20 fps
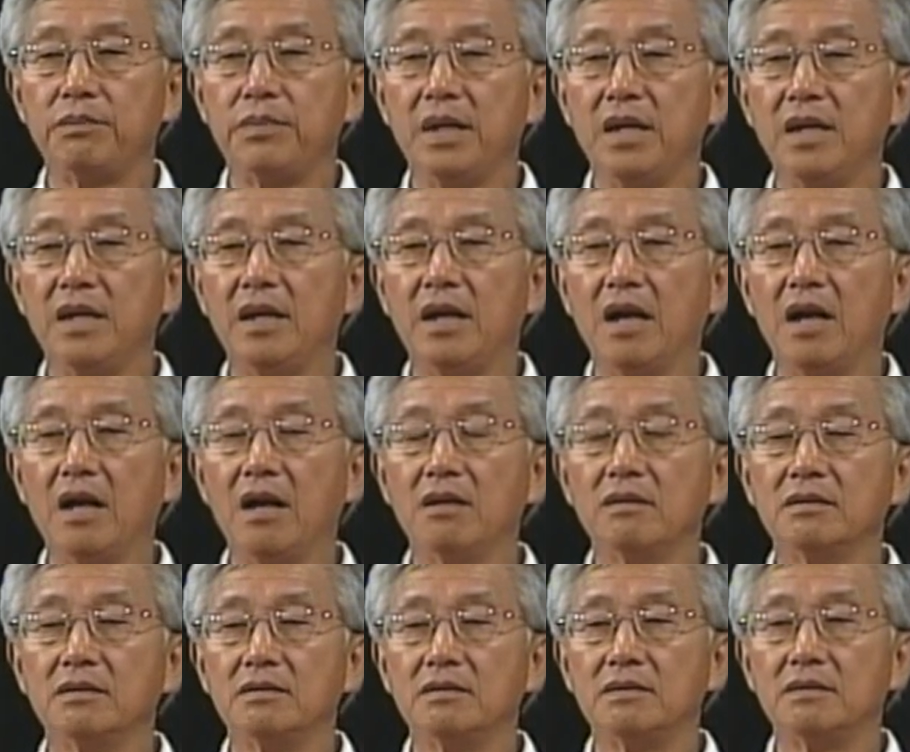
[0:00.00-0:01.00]

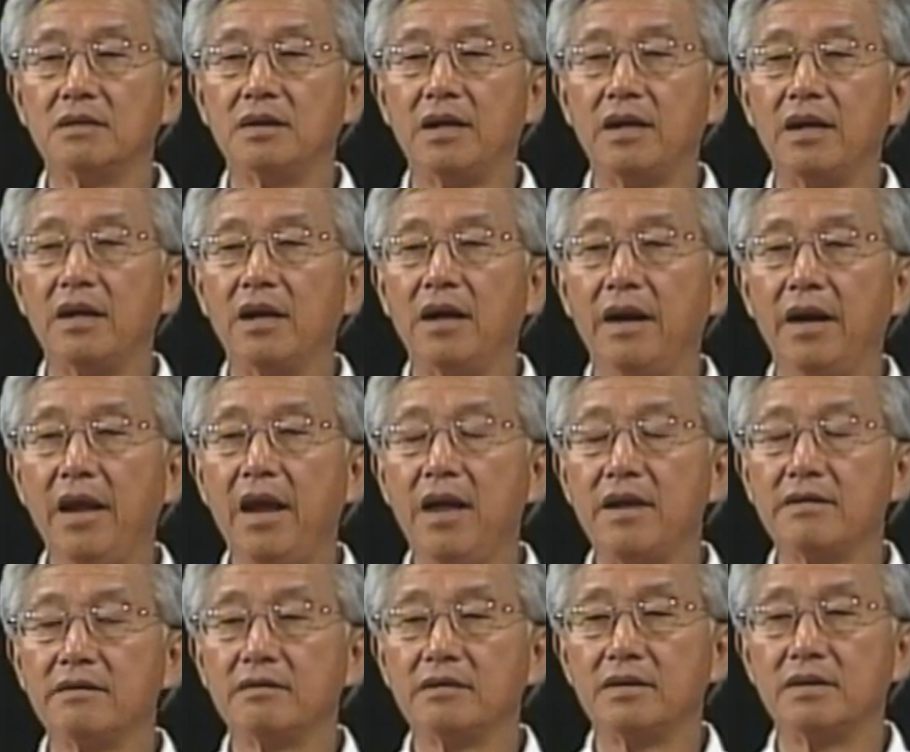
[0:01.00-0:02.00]

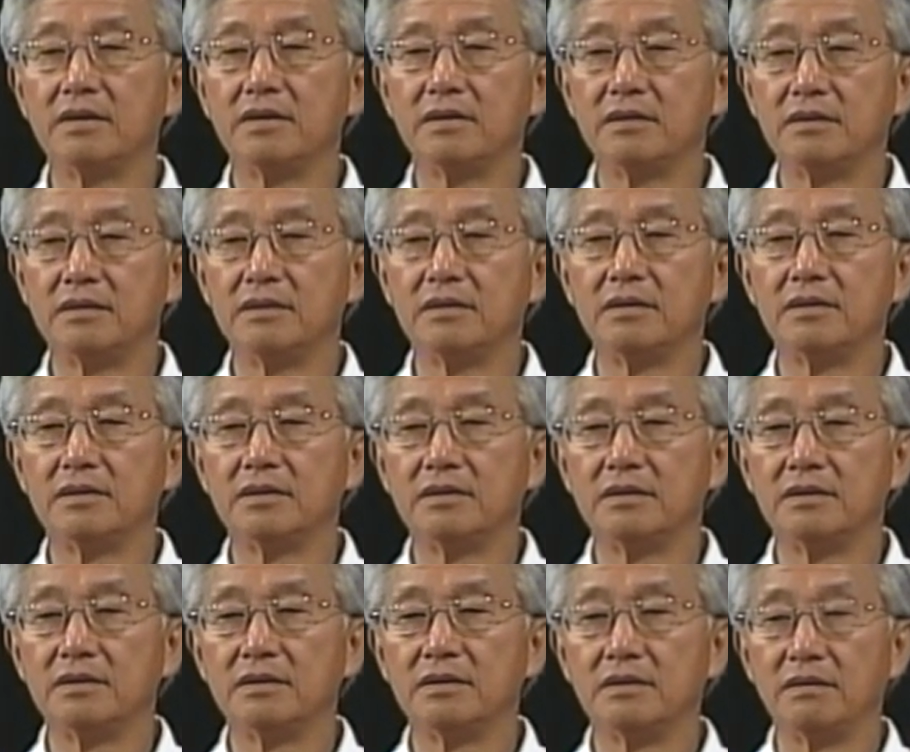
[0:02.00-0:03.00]
P-L-A-I-N,
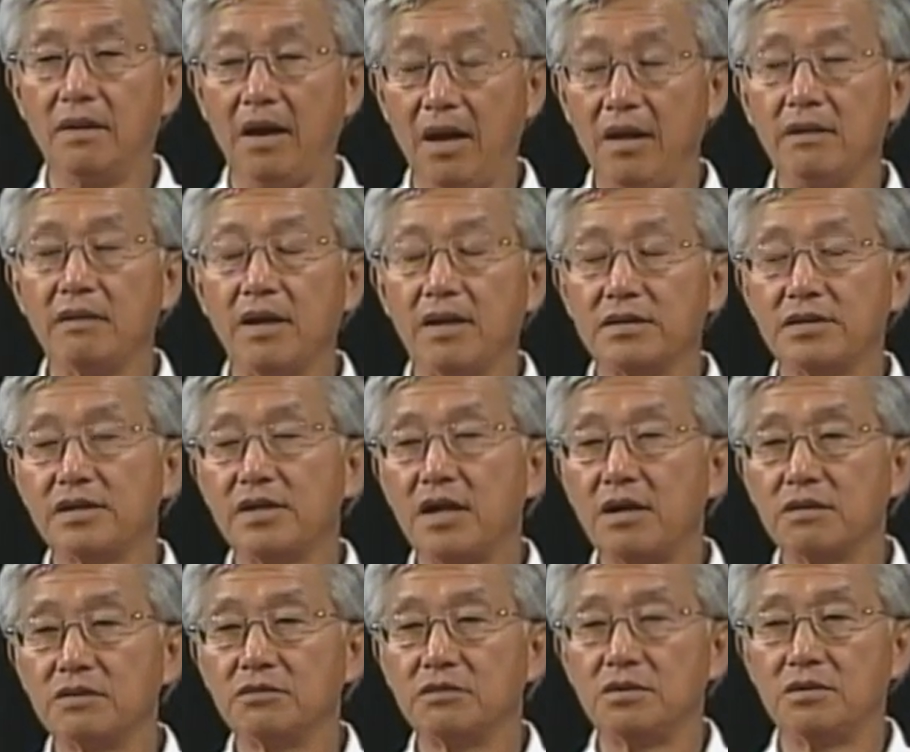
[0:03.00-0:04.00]
right, as a
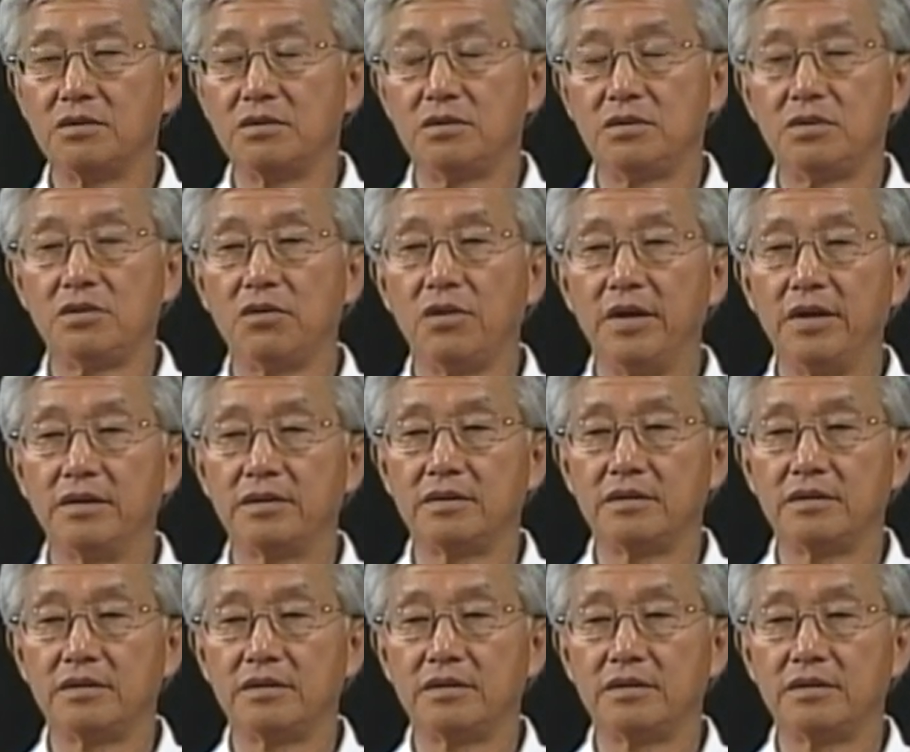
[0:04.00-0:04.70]
second choice.